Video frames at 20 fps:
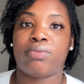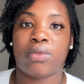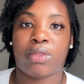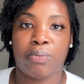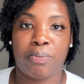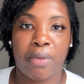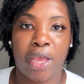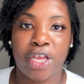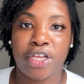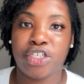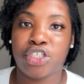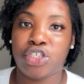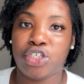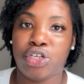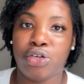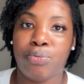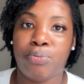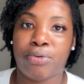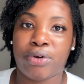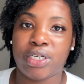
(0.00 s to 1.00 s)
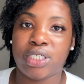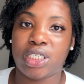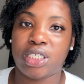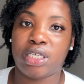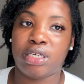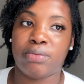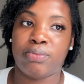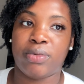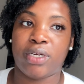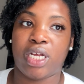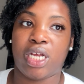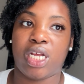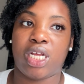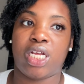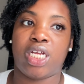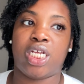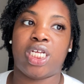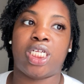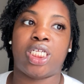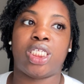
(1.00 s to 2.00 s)
make sure you brush up,
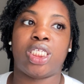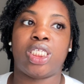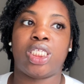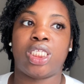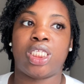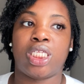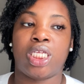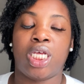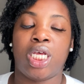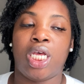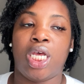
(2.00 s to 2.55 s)
because